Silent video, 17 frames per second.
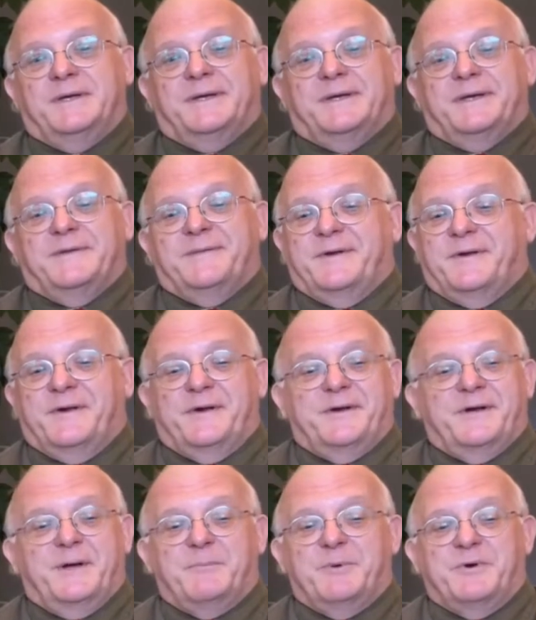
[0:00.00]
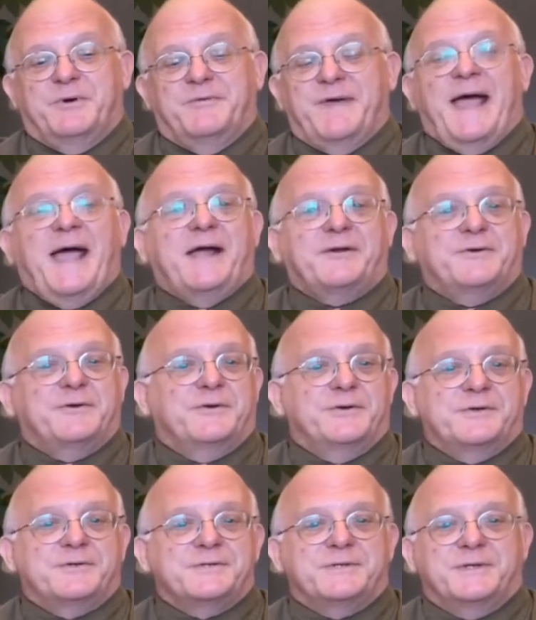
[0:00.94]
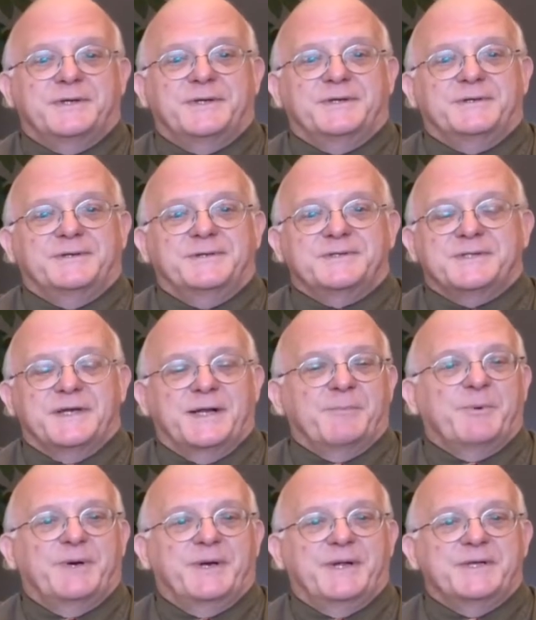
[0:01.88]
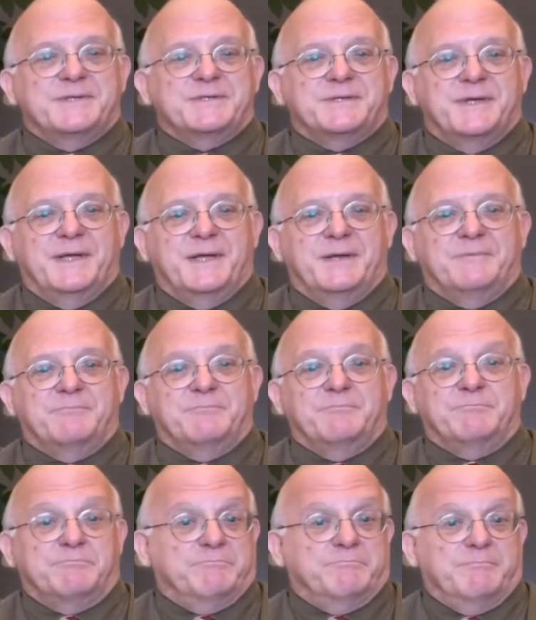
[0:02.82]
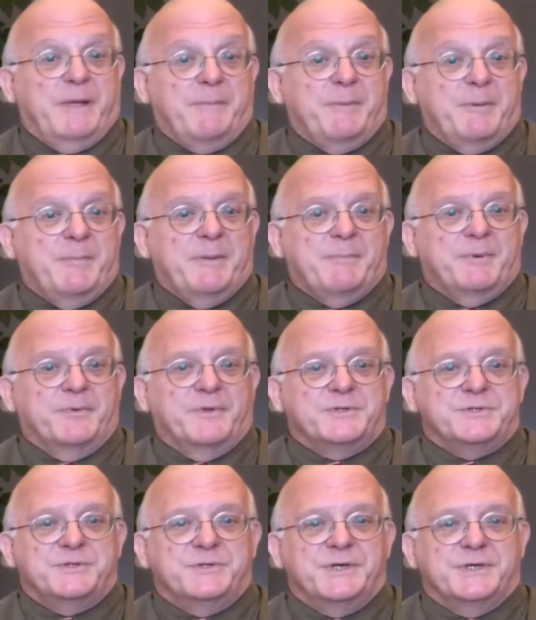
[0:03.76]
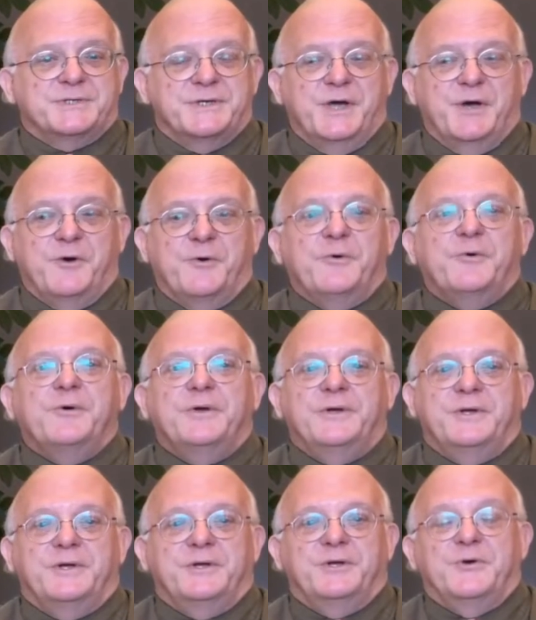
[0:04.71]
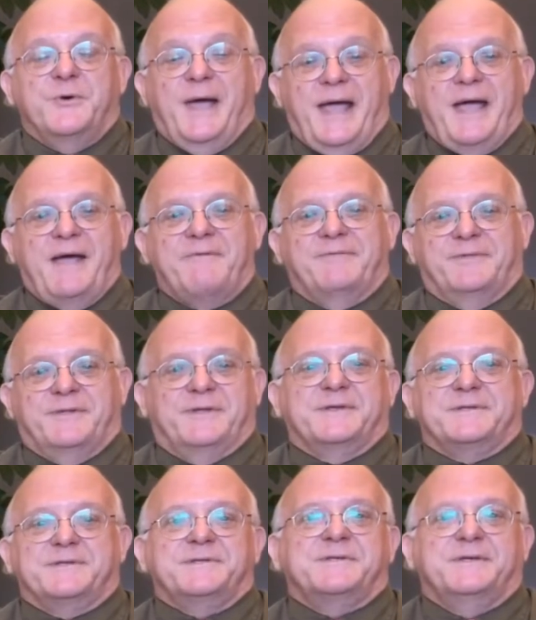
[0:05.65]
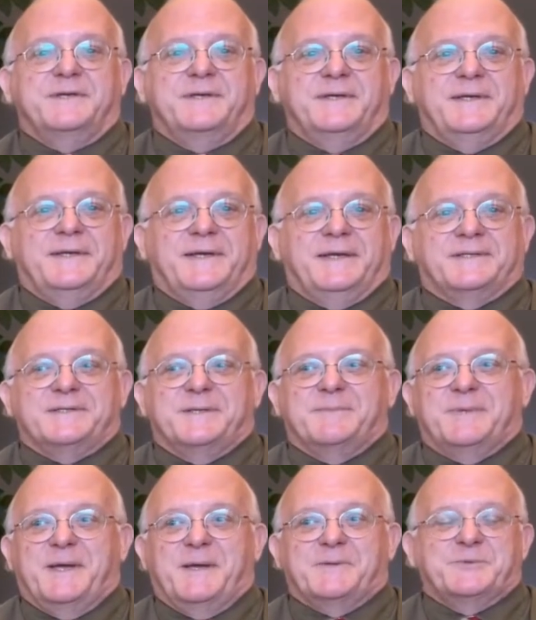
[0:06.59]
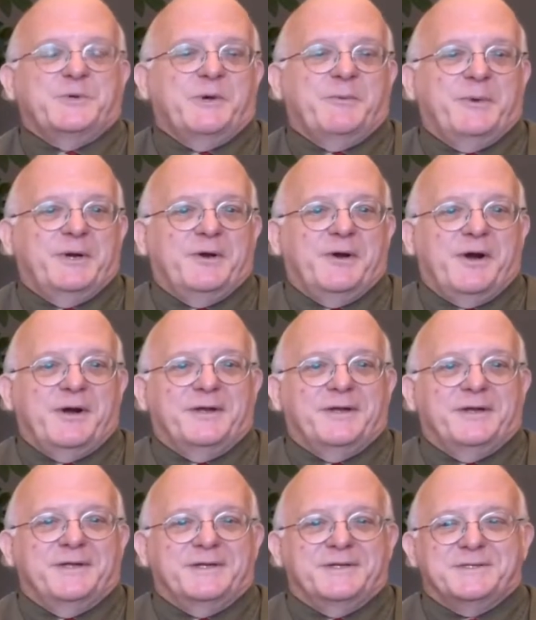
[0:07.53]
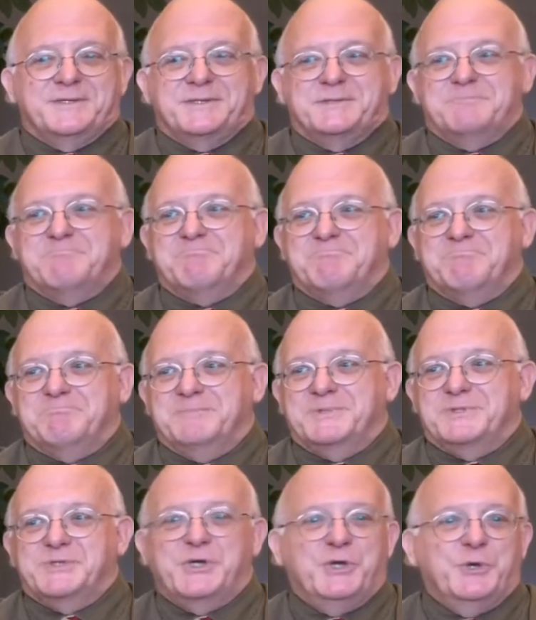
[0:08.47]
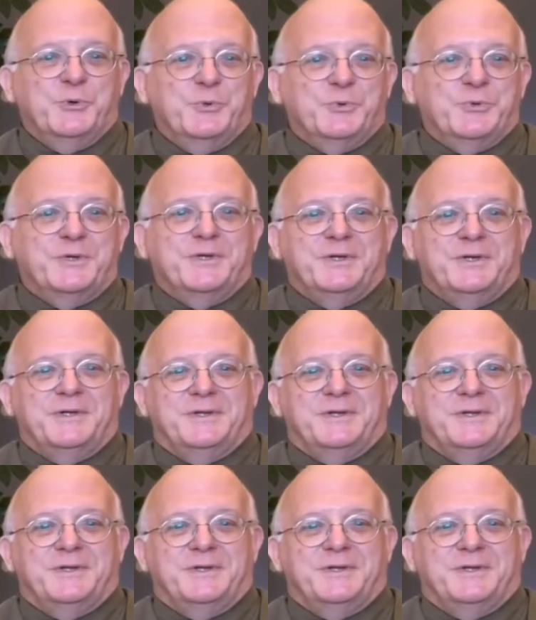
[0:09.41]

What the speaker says: There are a number of actors and celebrities and maybe people that you just know who have this, and sometimes we regard it as it's cute.